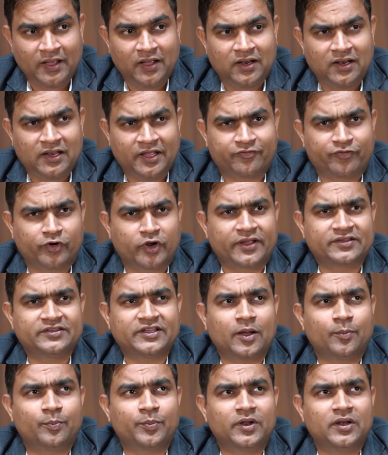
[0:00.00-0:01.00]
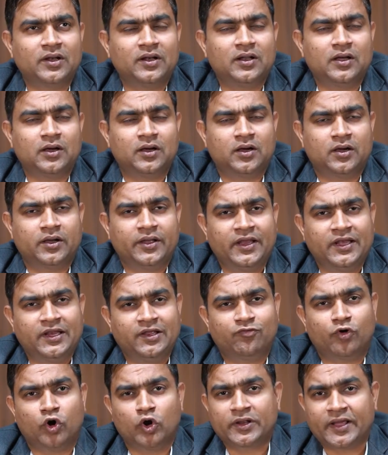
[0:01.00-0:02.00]
Like for example, any
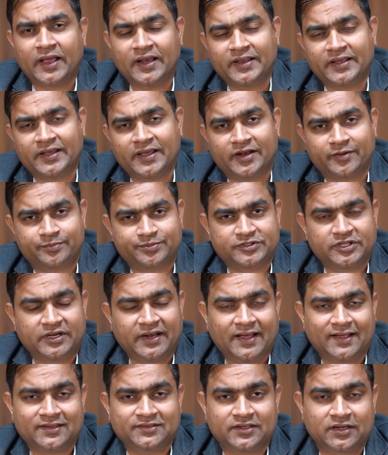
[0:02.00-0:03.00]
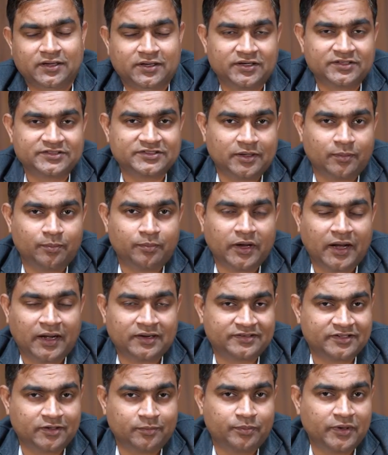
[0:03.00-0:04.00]
volcanic eruption has occurred
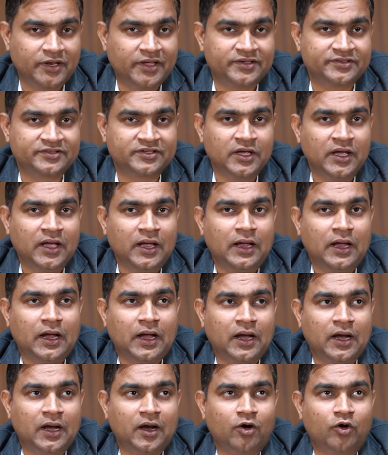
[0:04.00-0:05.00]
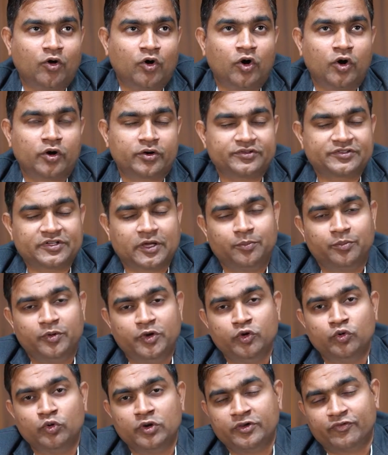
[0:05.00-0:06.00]
at some place, or some
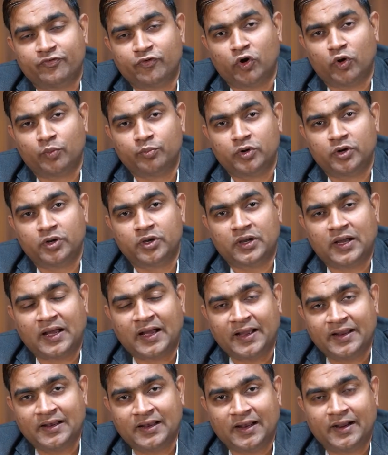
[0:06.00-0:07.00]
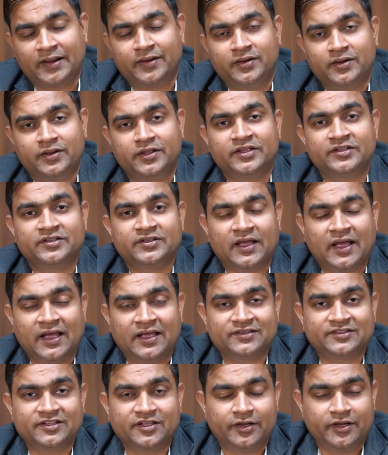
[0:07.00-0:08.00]
newly formed island
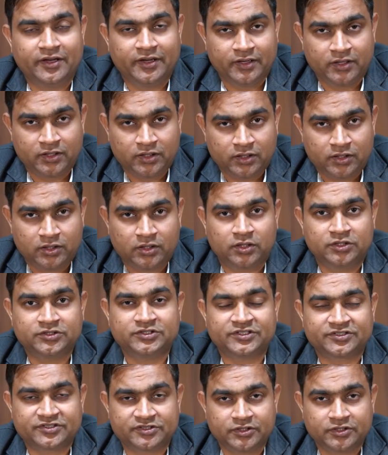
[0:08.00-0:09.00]
has just